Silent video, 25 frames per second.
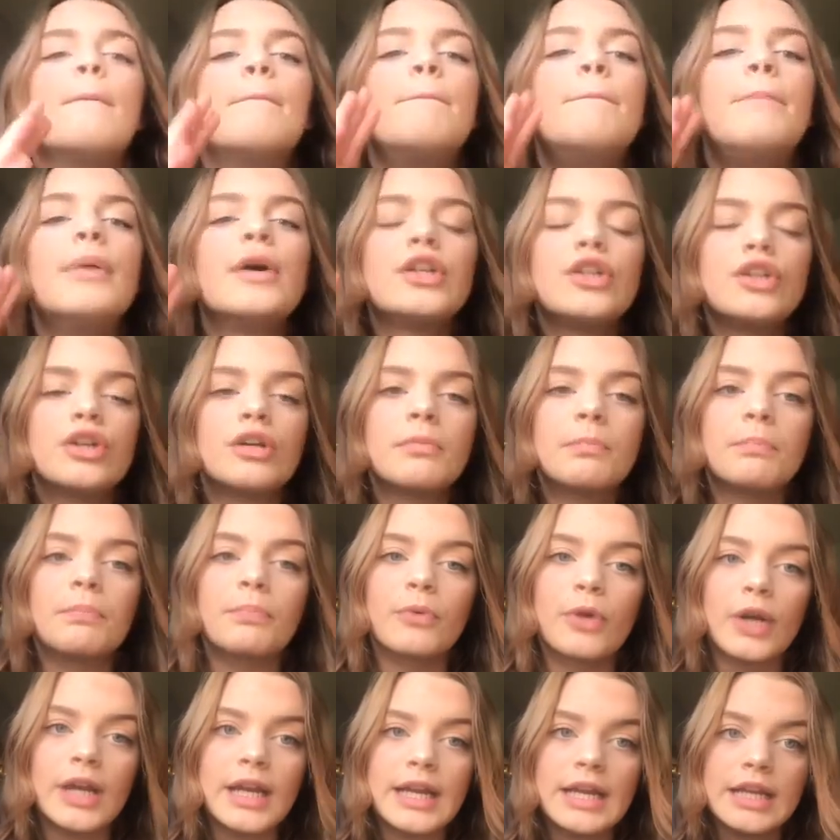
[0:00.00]
but your
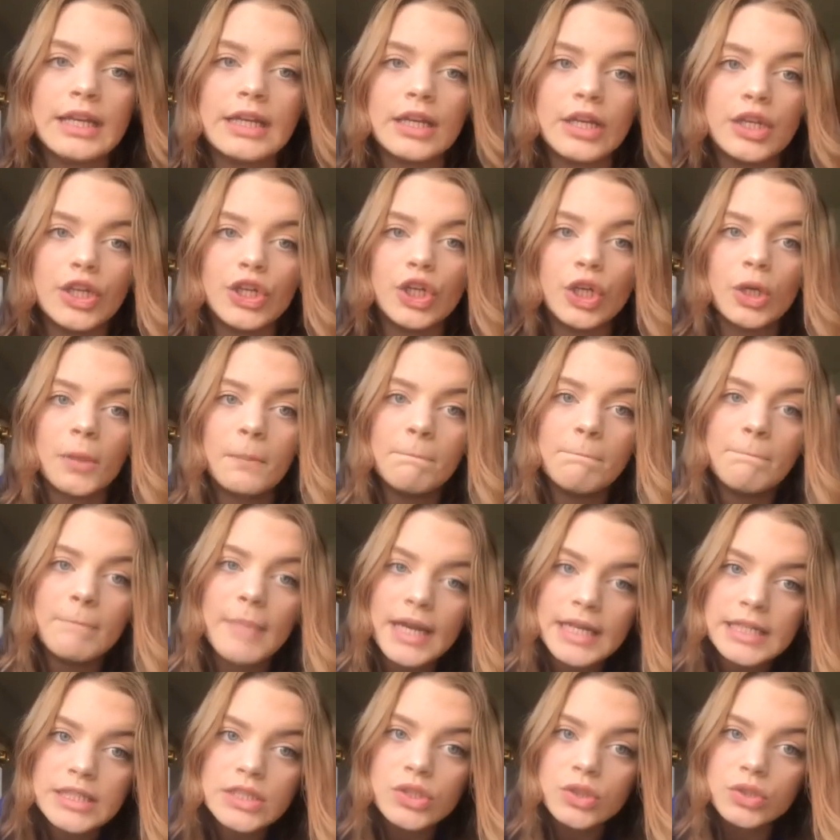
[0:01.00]
brain, your
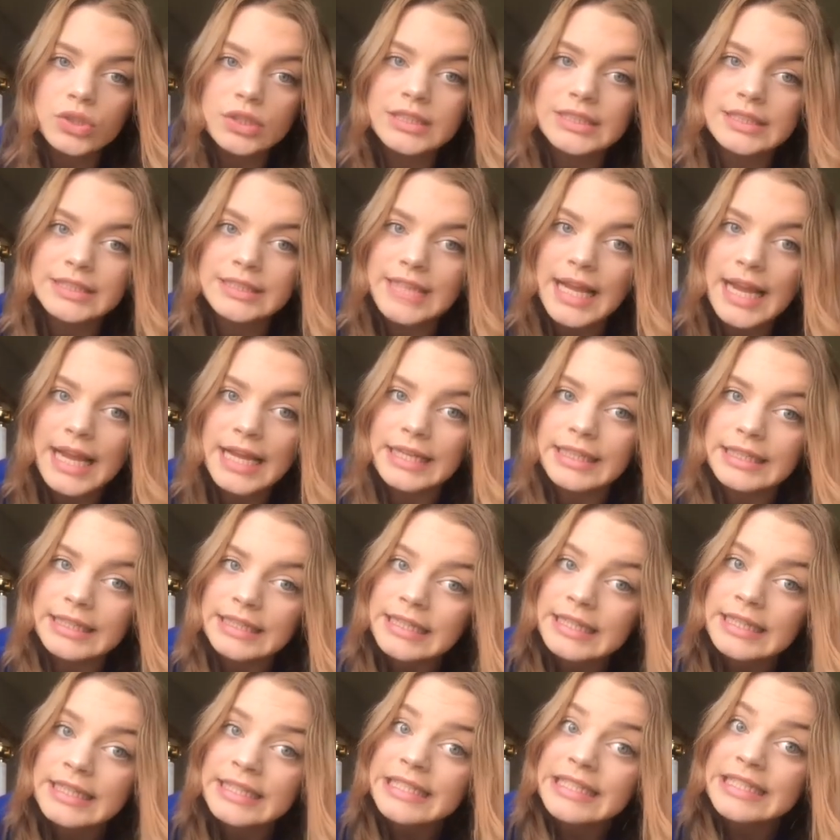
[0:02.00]
mental state
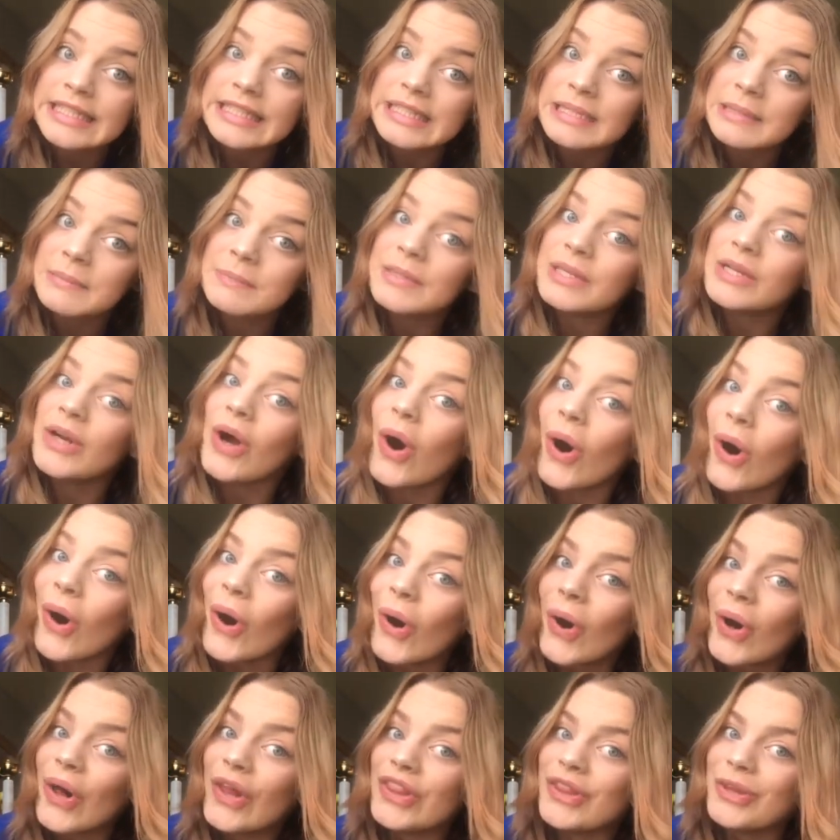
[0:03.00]
needs to be
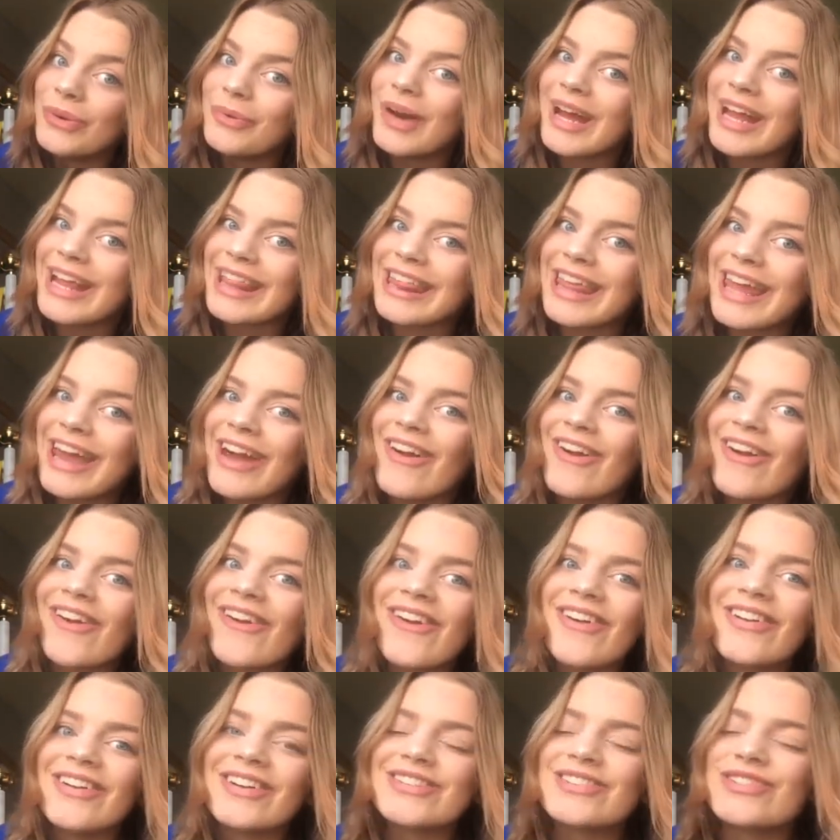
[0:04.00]
all the way there
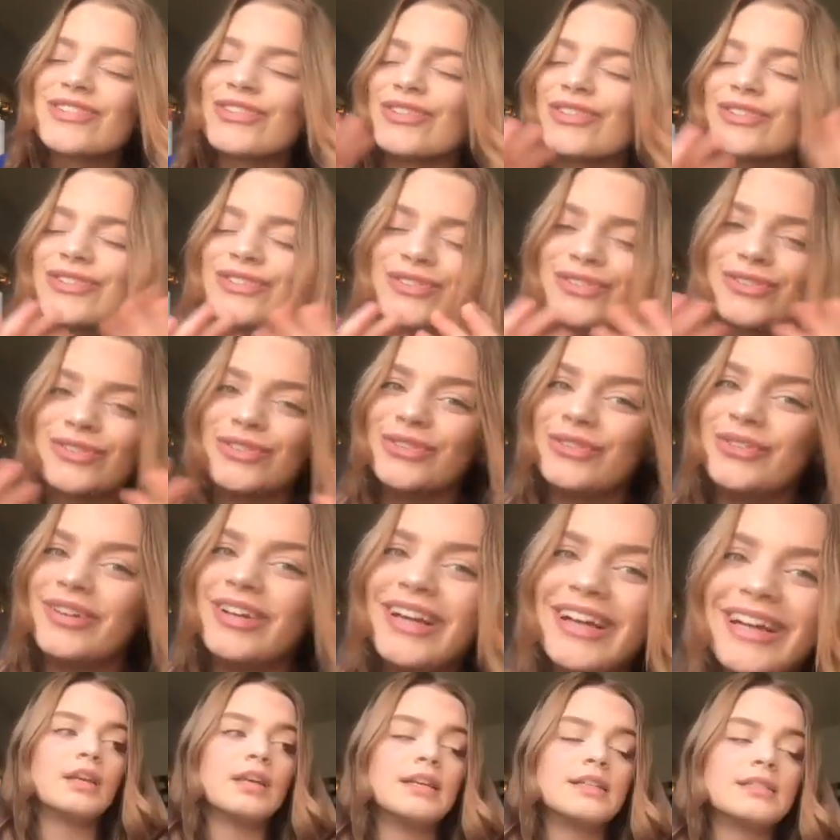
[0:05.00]
or else you're screwed.
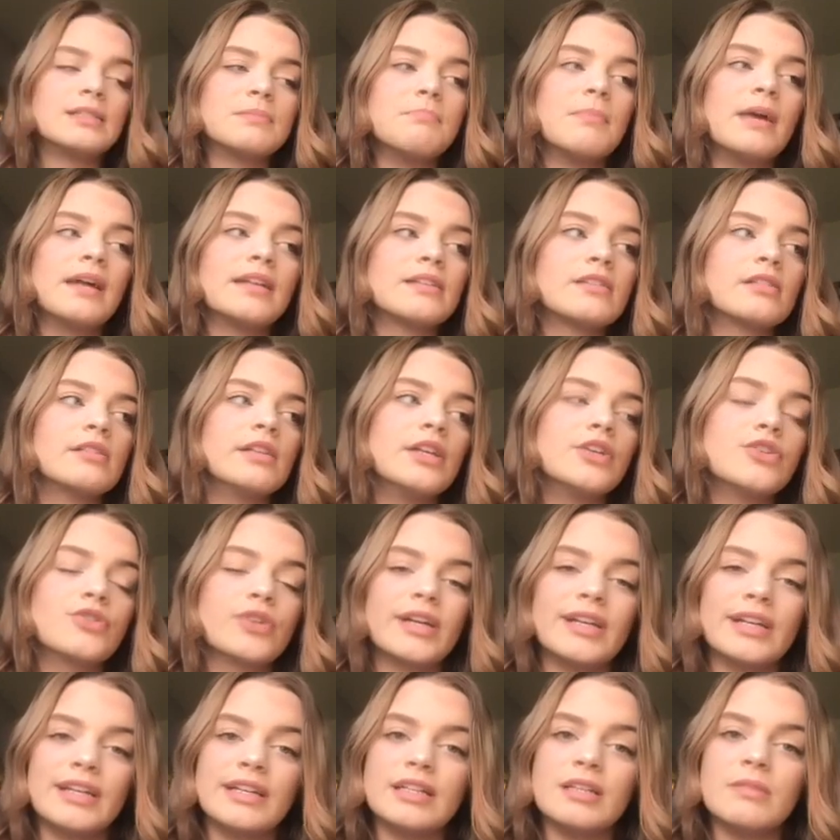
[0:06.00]
It's mentally
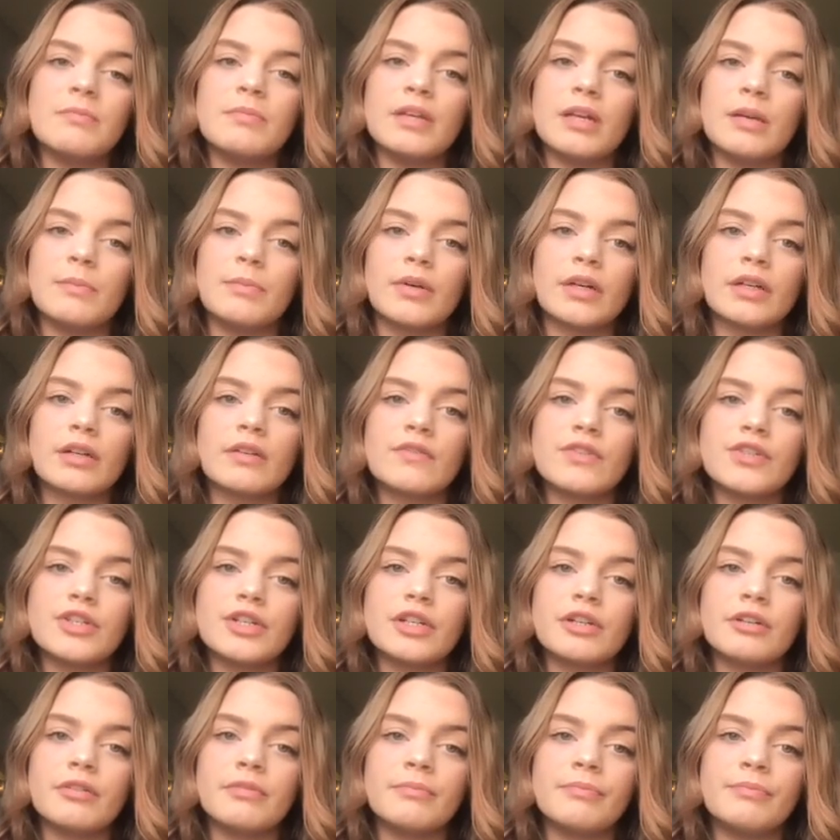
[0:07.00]
draining to be a part of
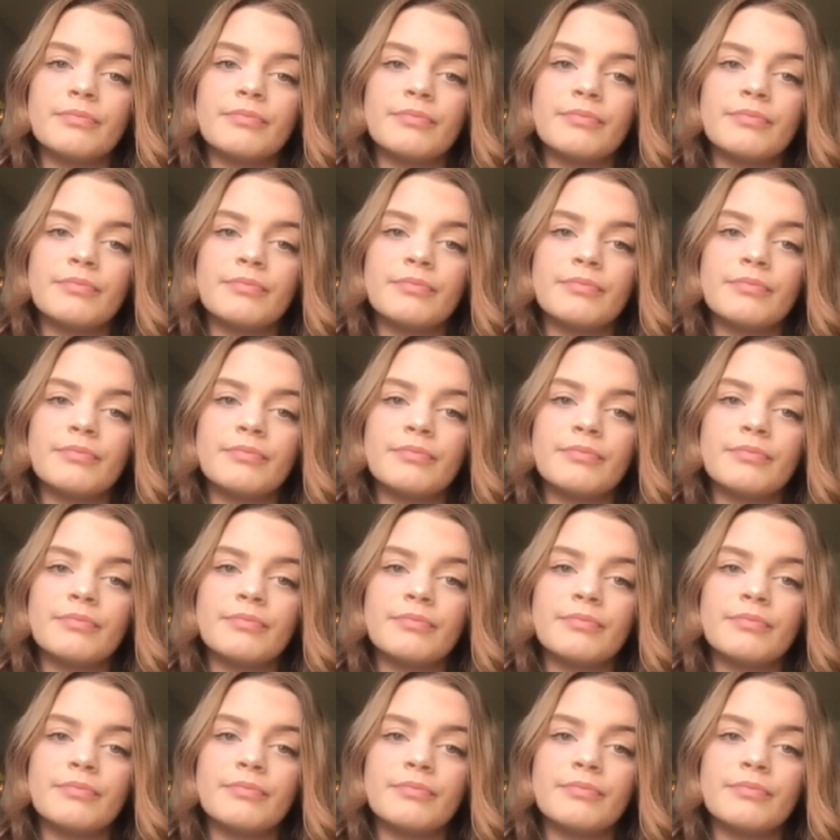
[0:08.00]
cheer.